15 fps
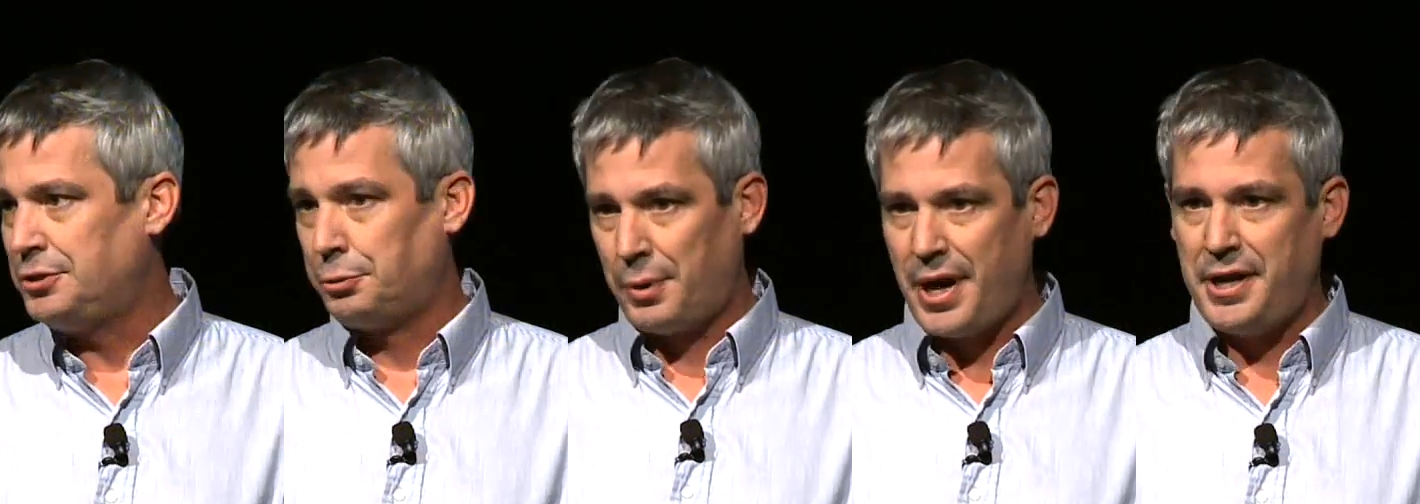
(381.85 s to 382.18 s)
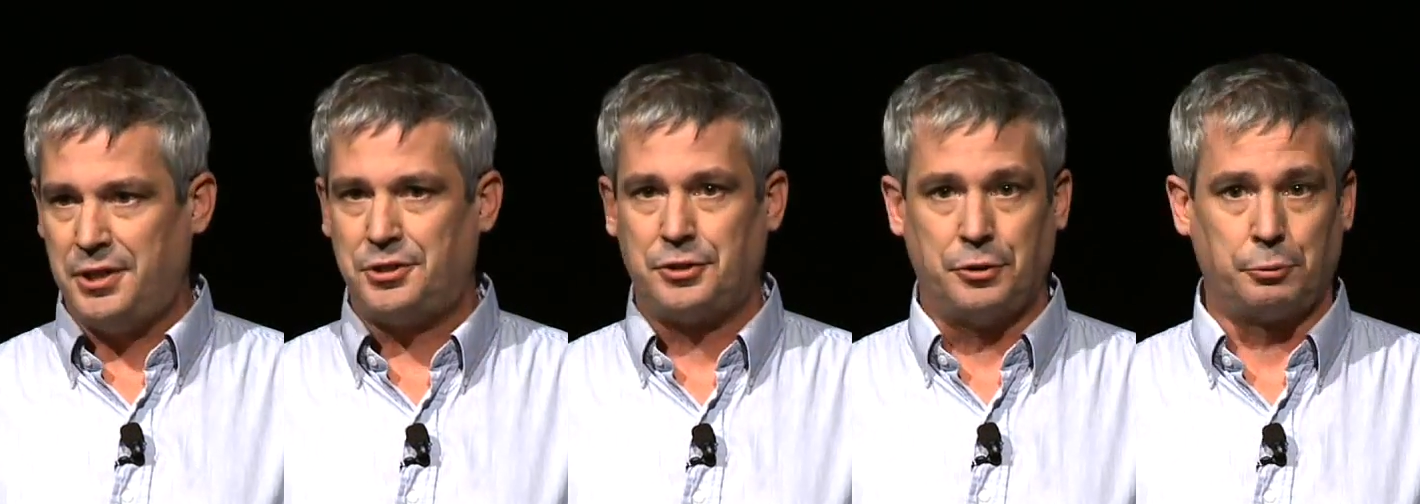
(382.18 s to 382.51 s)

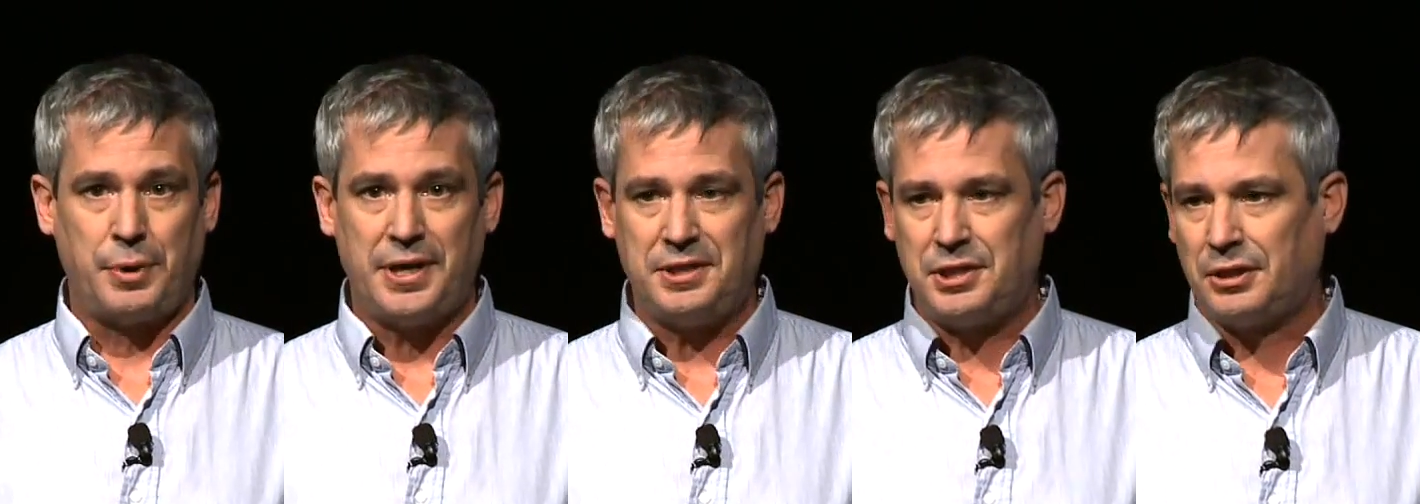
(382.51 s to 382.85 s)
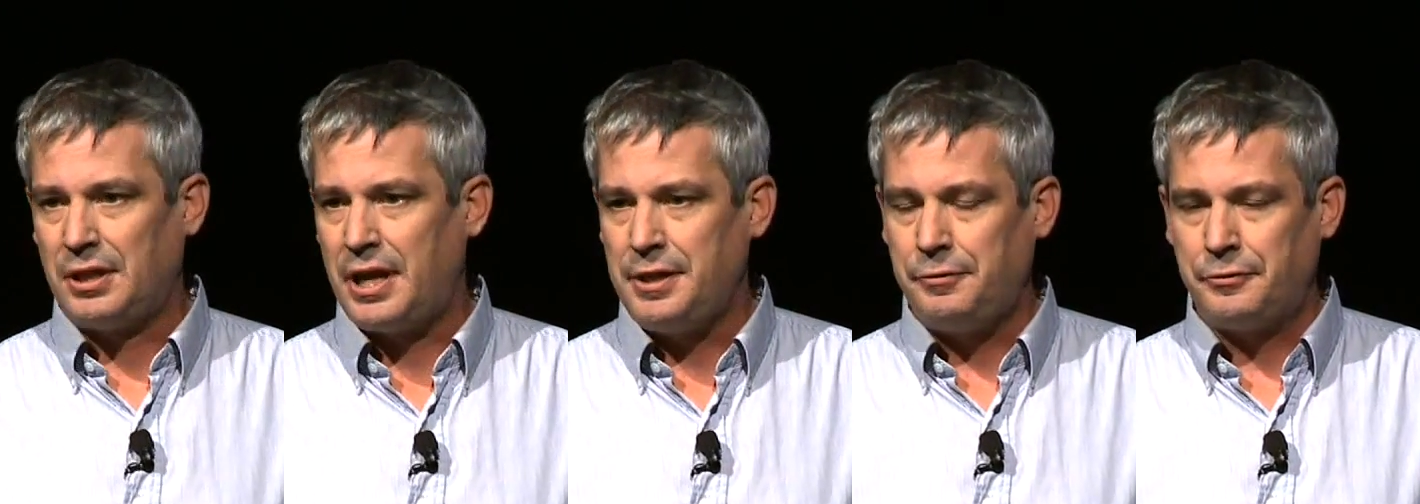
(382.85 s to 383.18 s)
rights, the right to
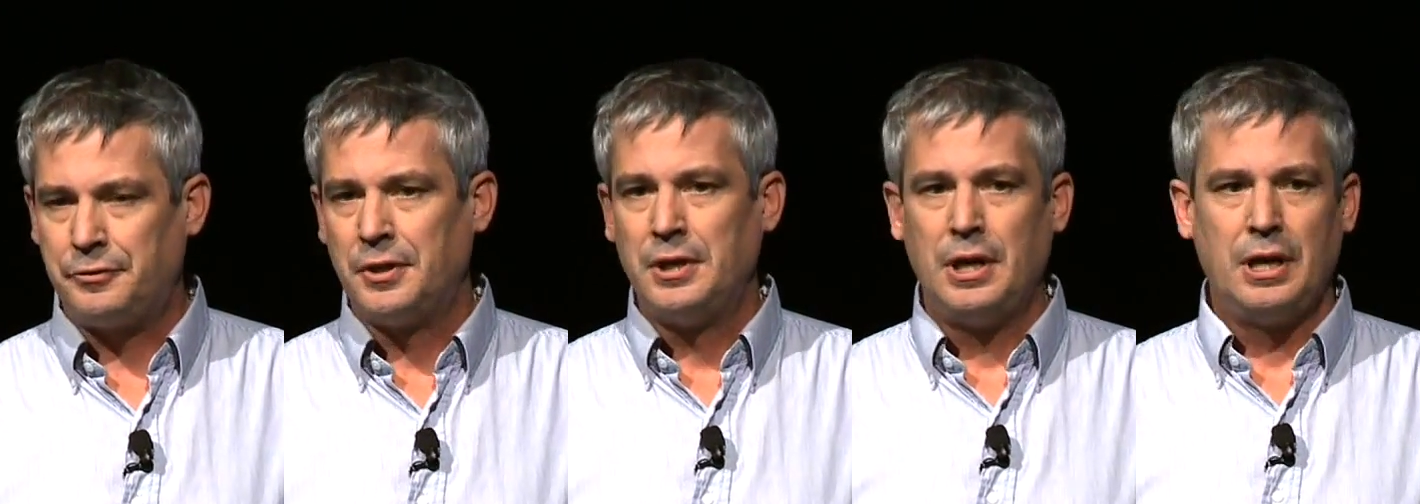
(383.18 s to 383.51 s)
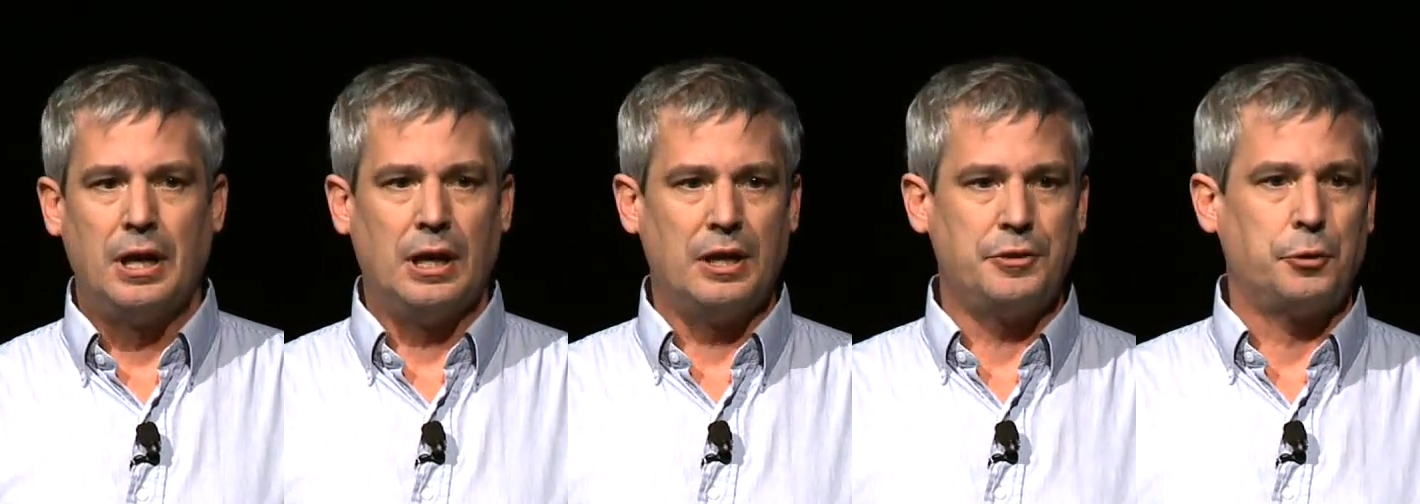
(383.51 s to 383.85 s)
life,
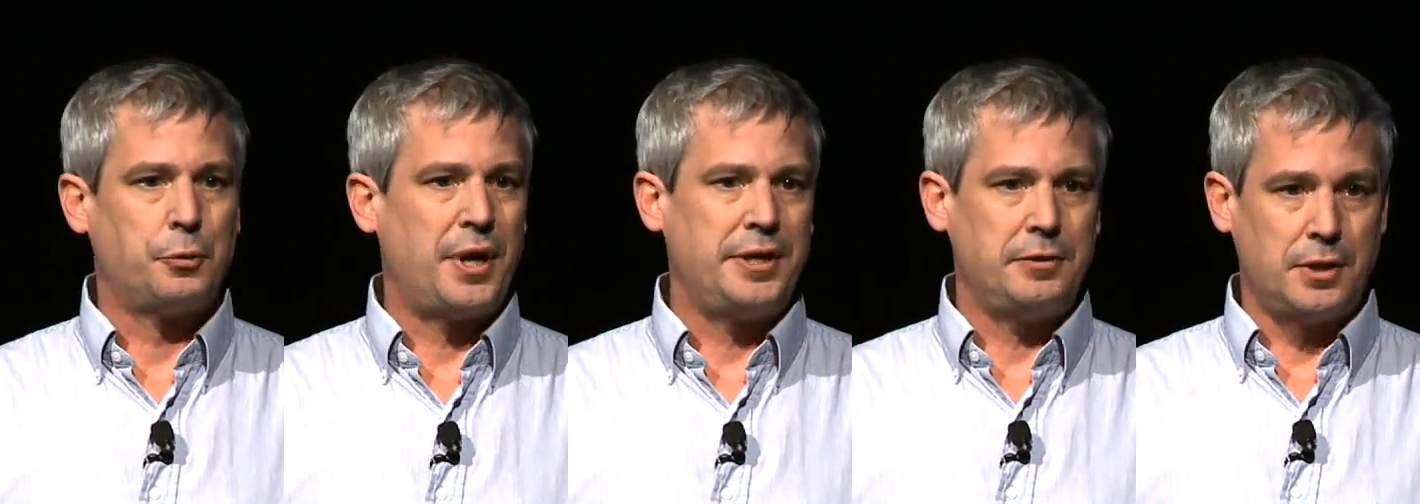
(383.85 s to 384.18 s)
the right